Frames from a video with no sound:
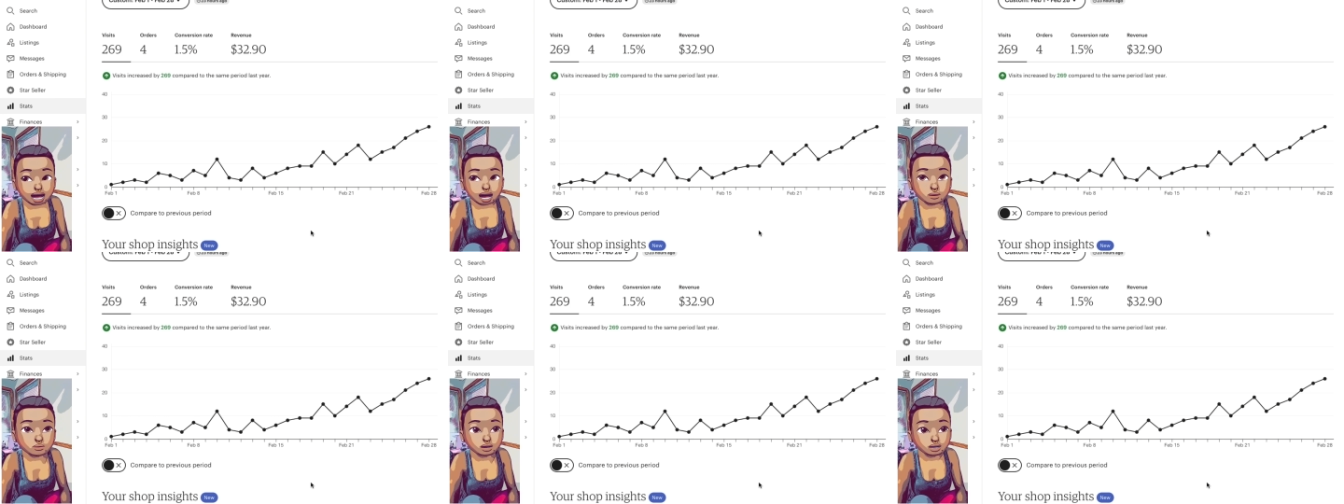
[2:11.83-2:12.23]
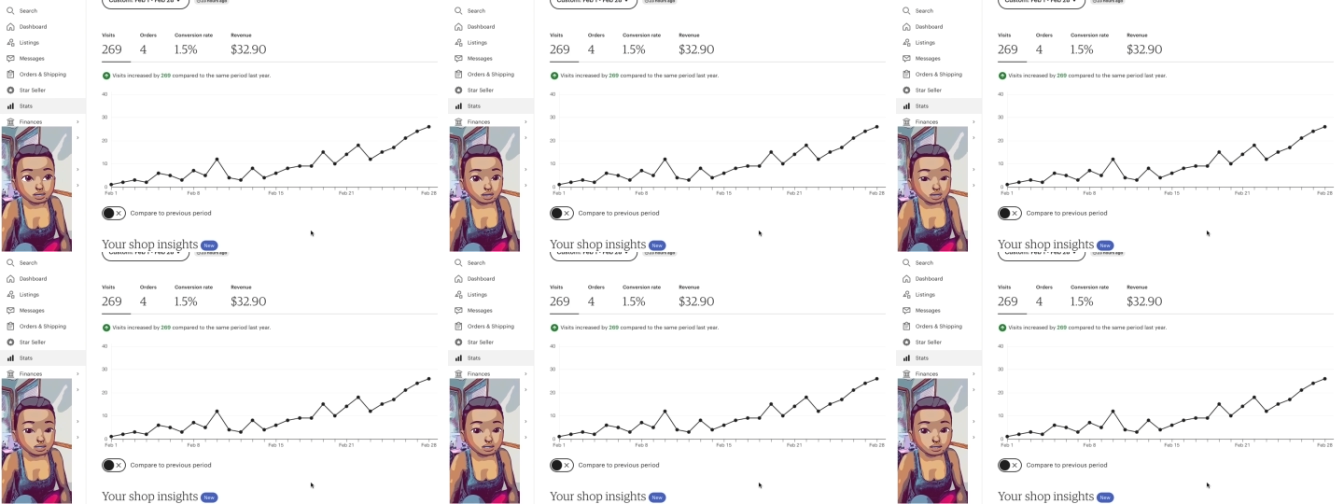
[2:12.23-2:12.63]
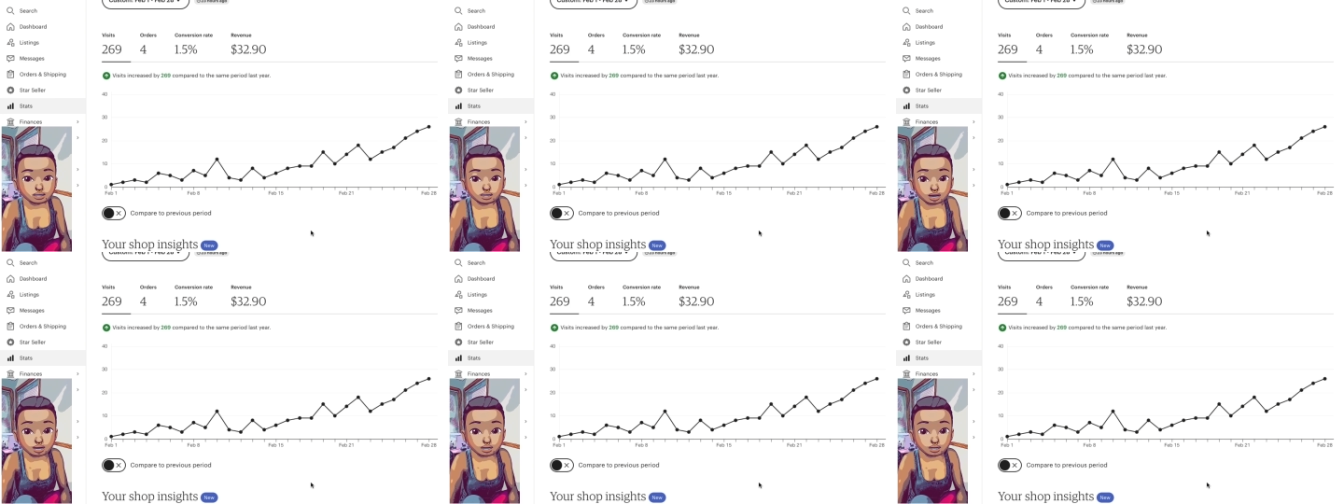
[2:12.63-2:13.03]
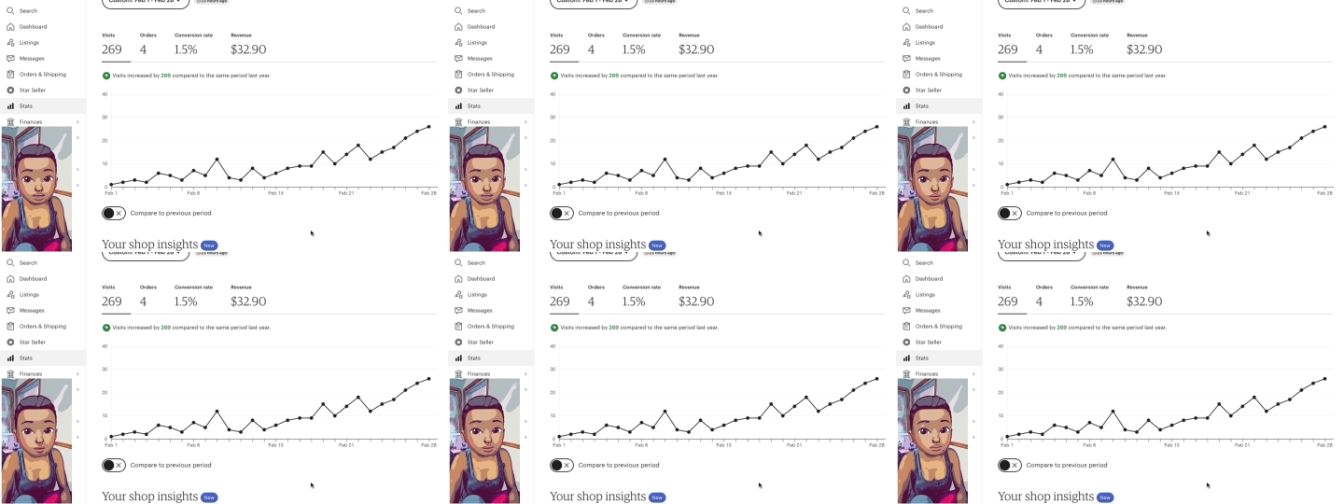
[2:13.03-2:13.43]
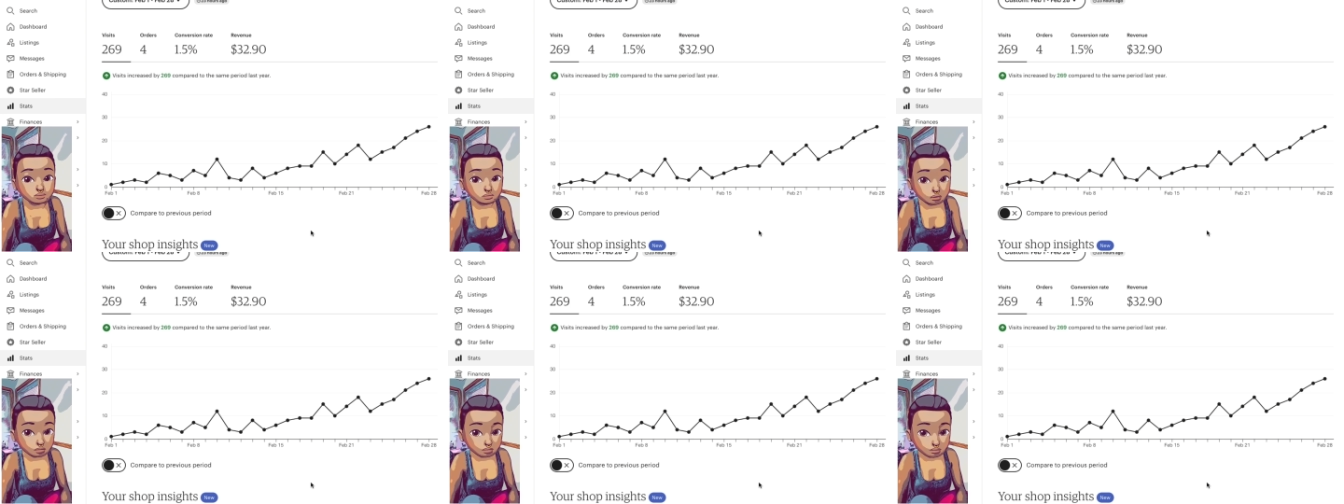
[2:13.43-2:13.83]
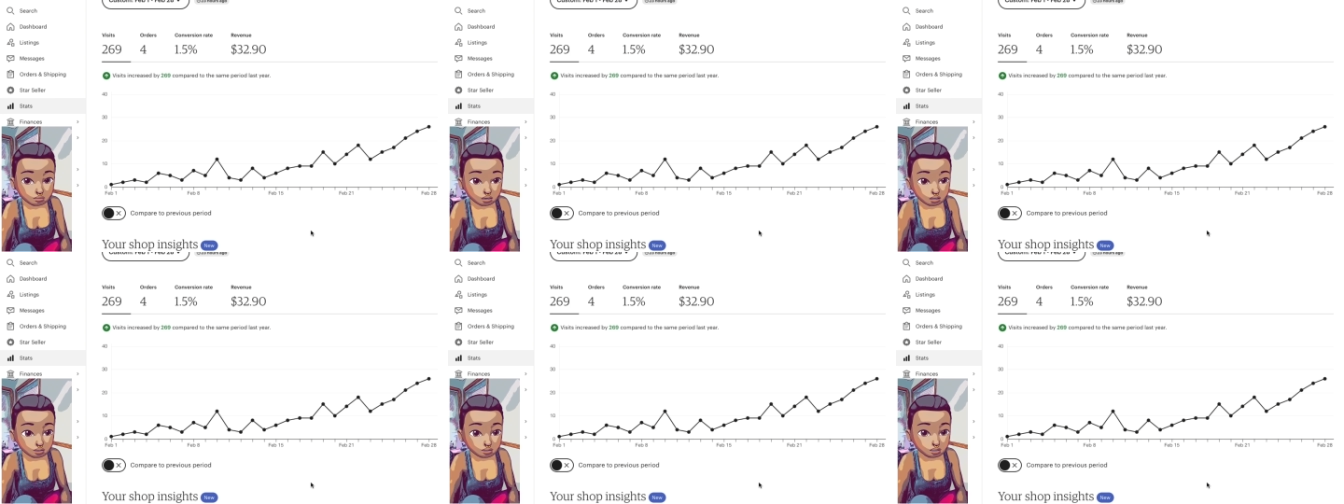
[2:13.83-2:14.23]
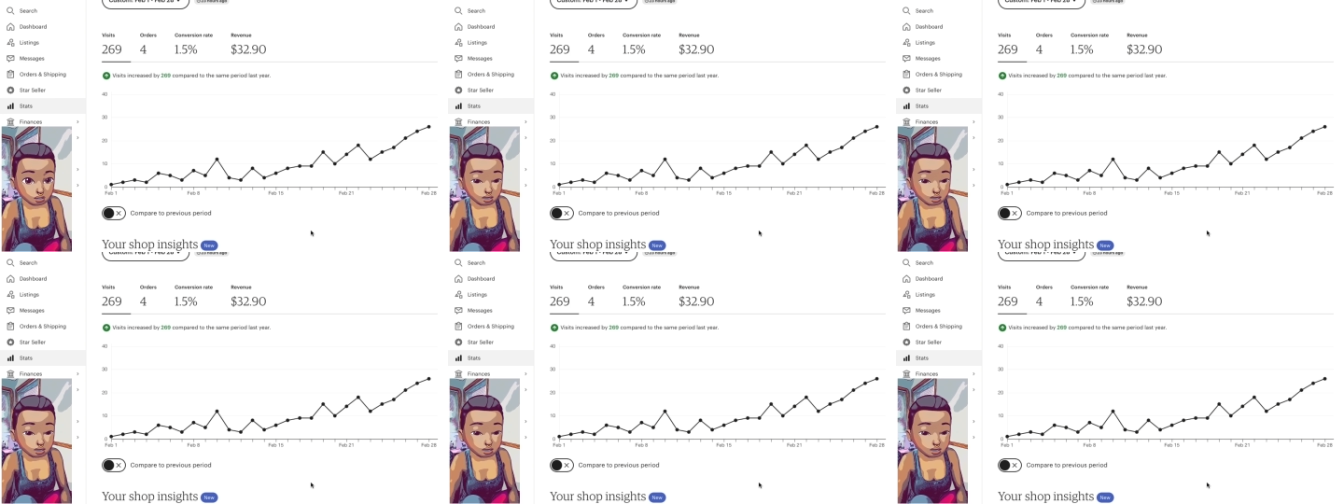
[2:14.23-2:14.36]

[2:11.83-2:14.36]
I'm gonna say that this is technically my first month.